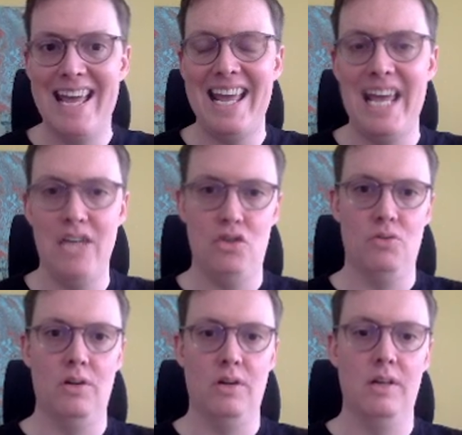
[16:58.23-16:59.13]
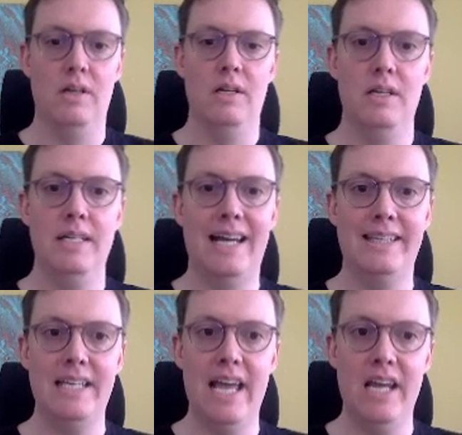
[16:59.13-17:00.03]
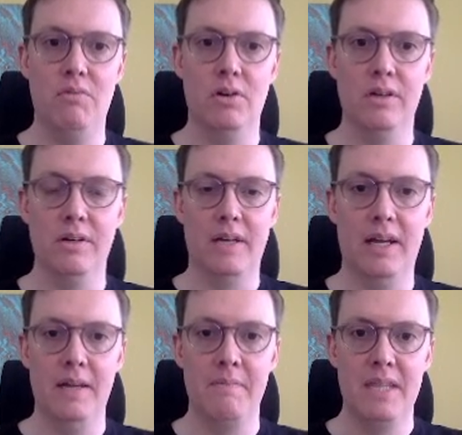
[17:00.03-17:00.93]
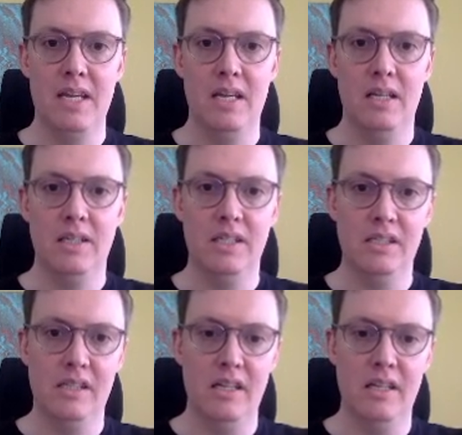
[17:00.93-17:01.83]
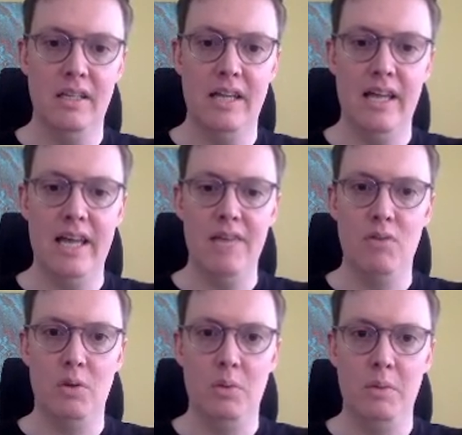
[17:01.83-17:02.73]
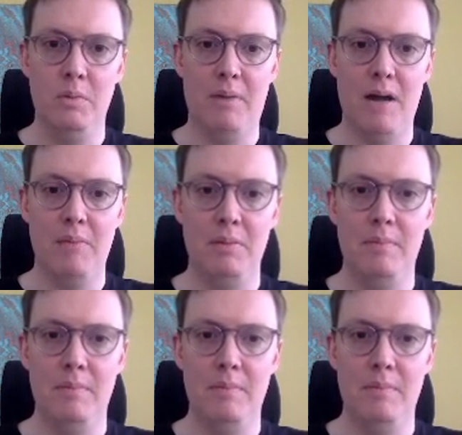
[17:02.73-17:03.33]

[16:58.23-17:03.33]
h rook, not the a rook, okay? Because the a rook, we would probably,